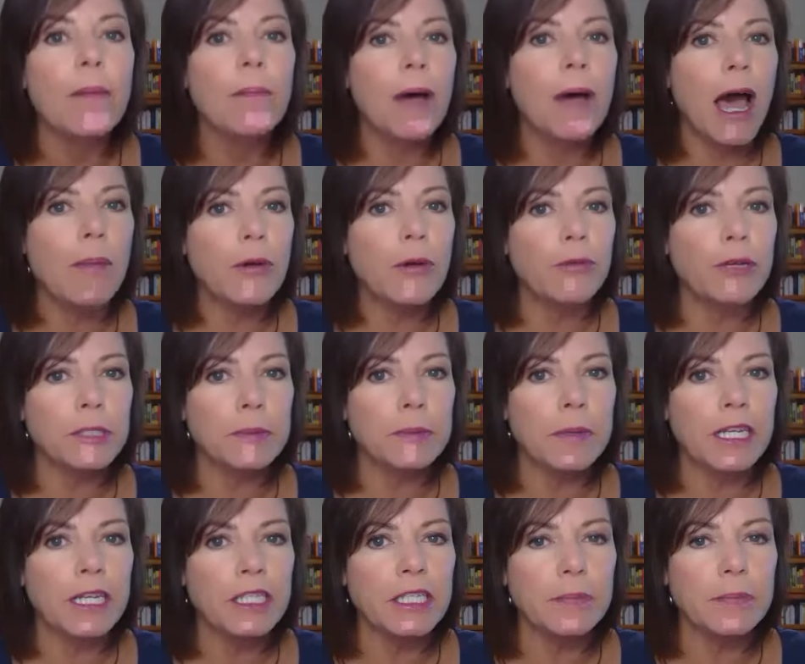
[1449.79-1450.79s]
Pop a
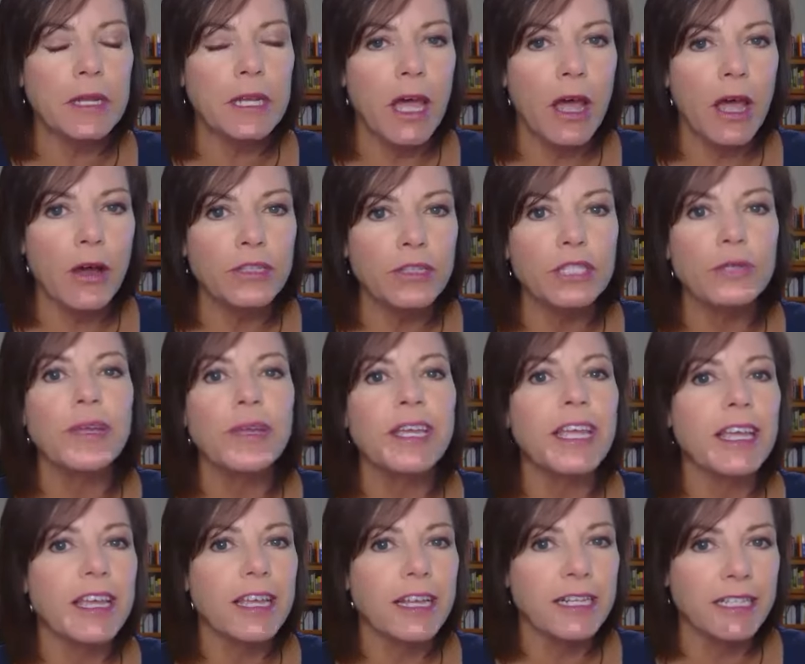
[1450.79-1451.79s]
response below so we
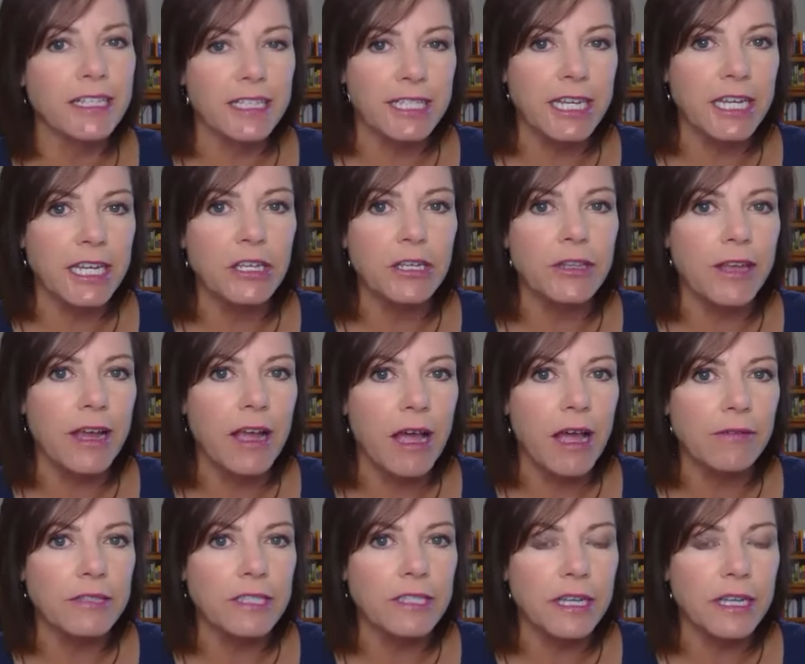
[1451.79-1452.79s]
can continue the
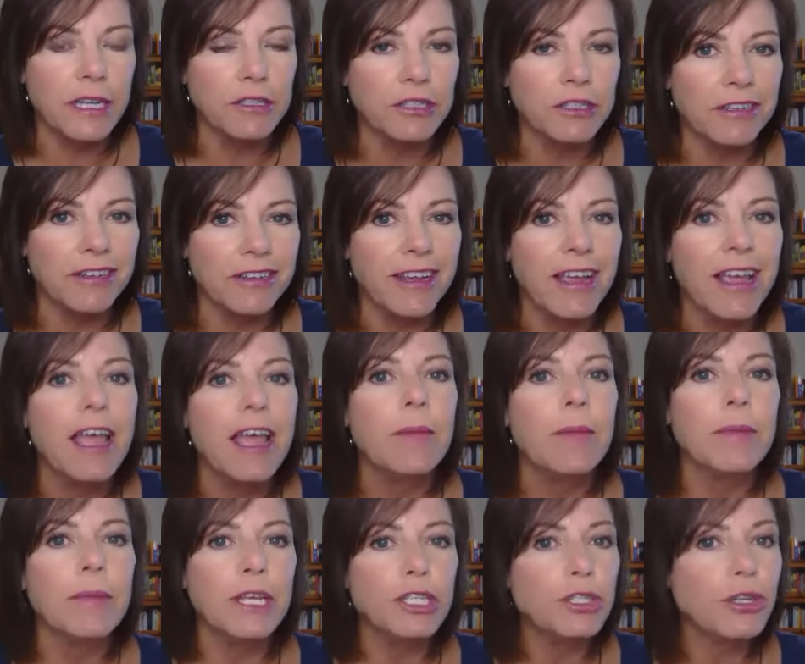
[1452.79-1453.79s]
conversation.
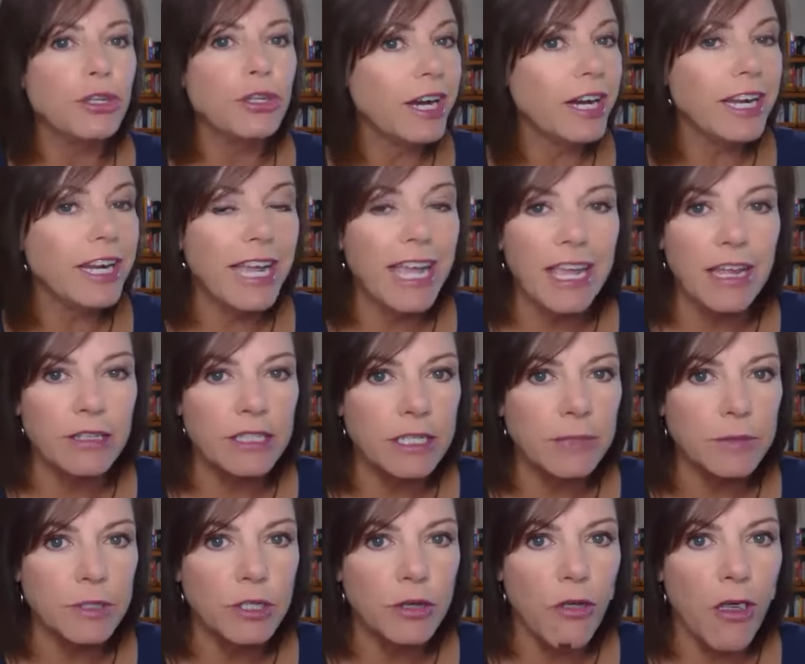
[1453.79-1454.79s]
Be sure to hit
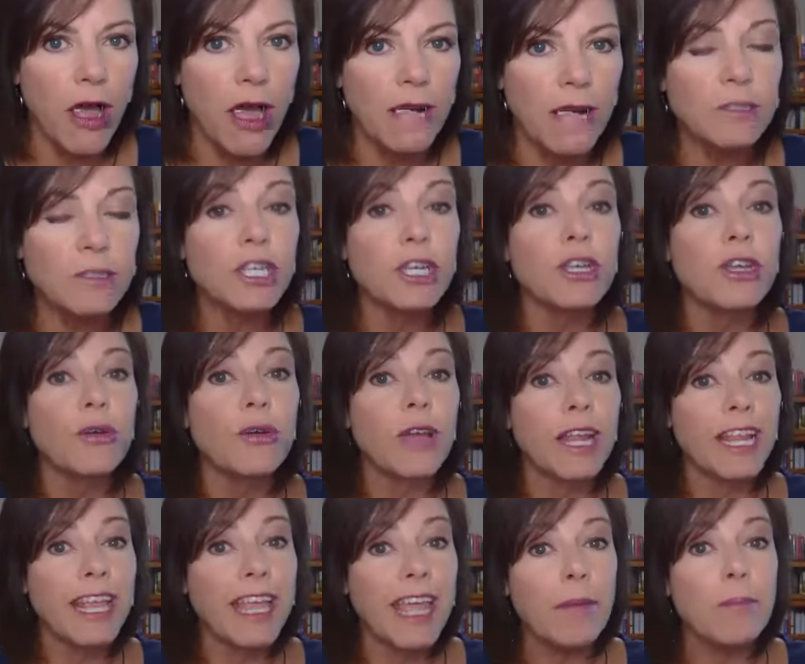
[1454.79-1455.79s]
subscribe so you
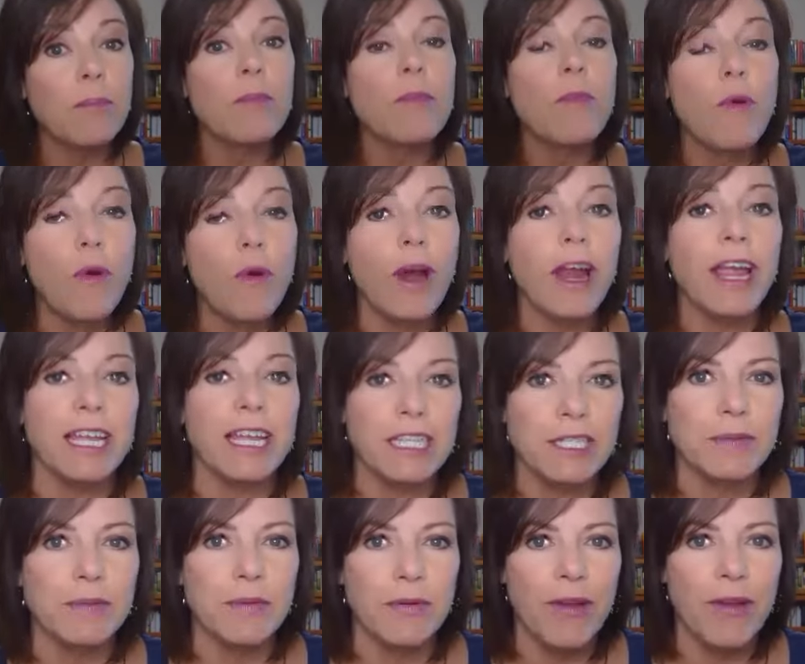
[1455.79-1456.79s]
can get more
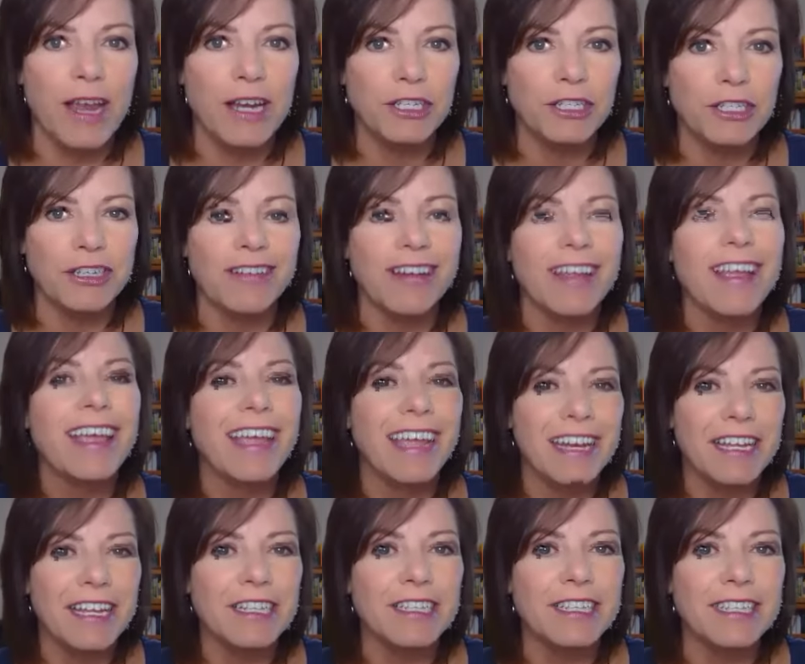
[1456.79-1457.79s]
inspiration
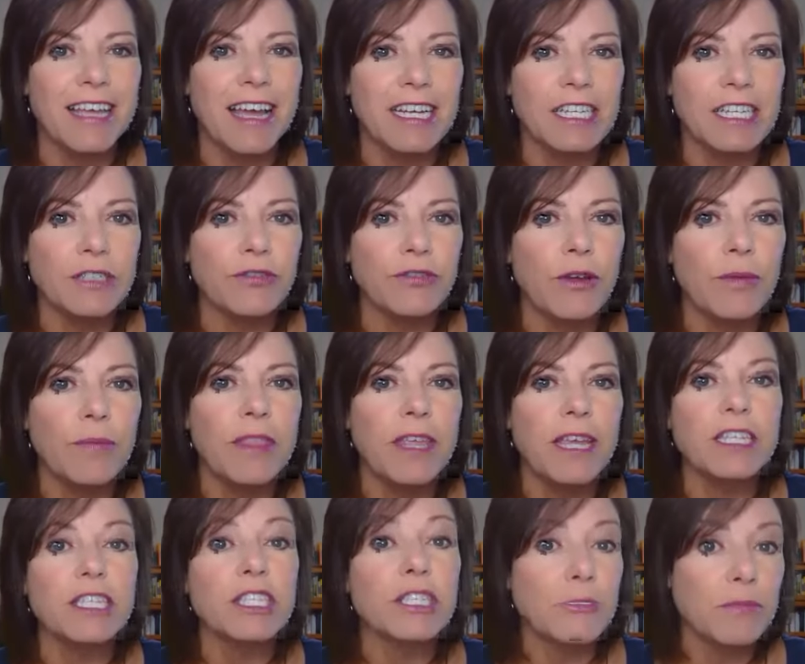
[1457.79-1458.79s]
and insights from
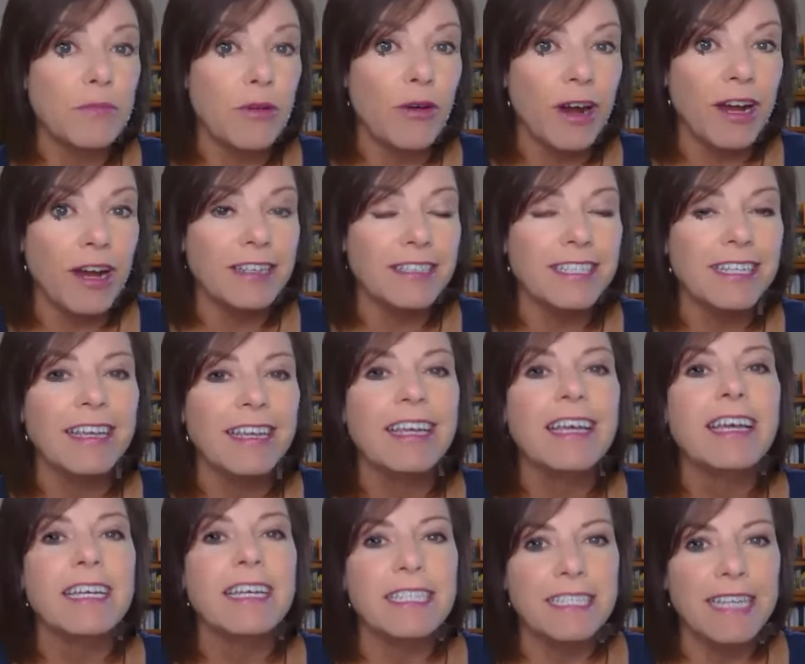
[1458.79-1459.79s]
these smart,
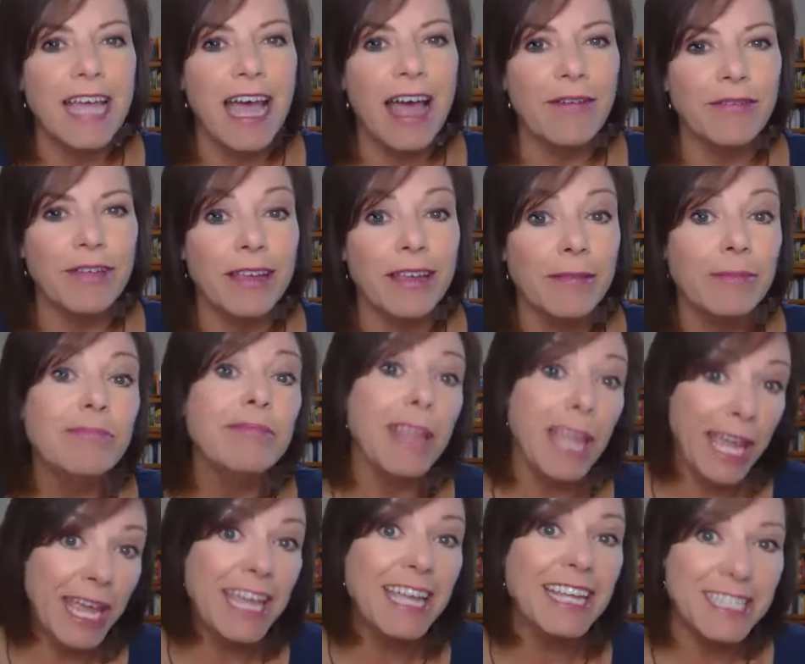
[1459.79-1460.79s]
savvy,
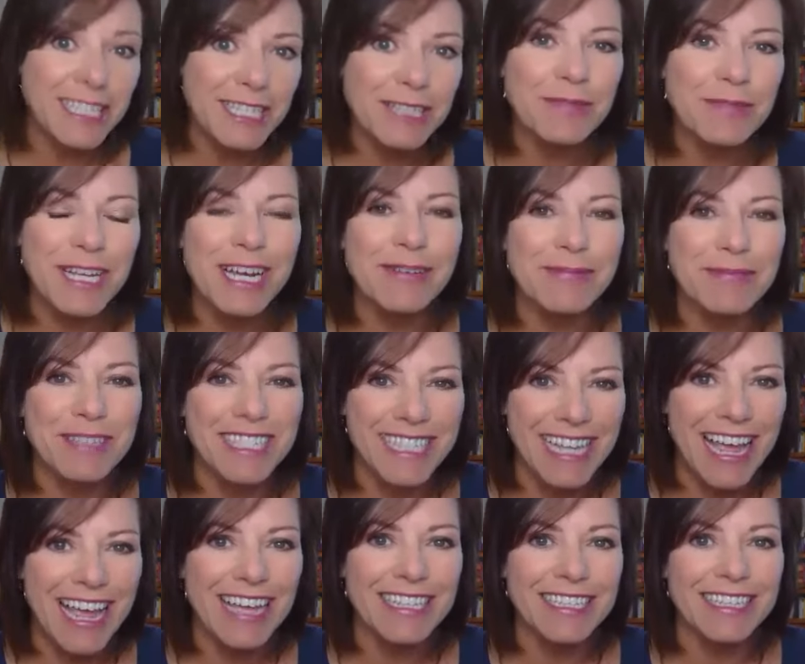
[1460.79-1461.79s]
and sometimes
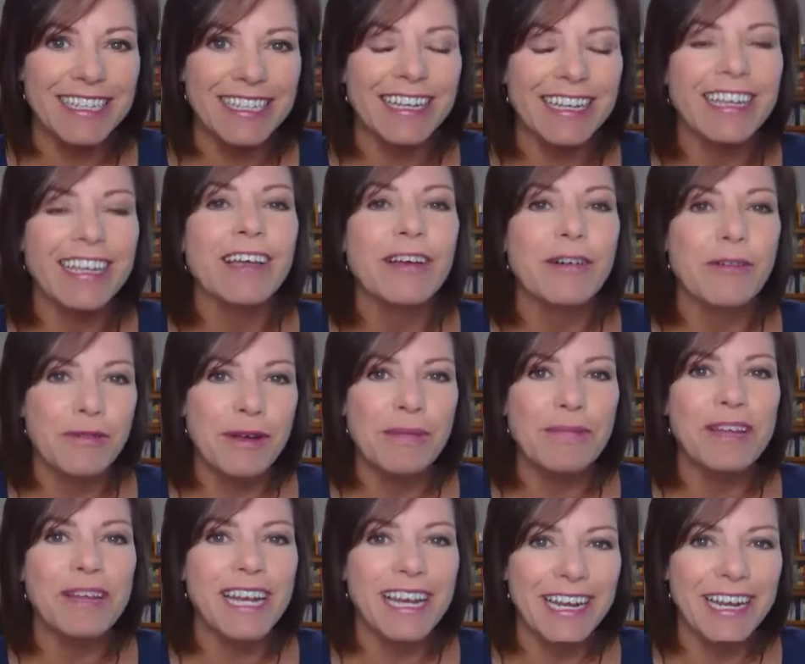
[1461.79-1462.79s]
sassy
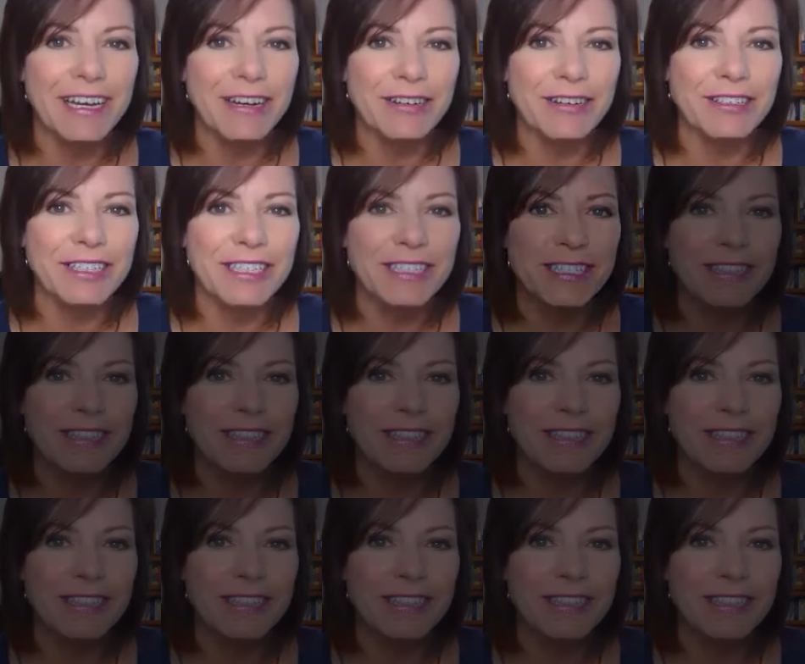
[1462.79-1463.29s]
women leaders.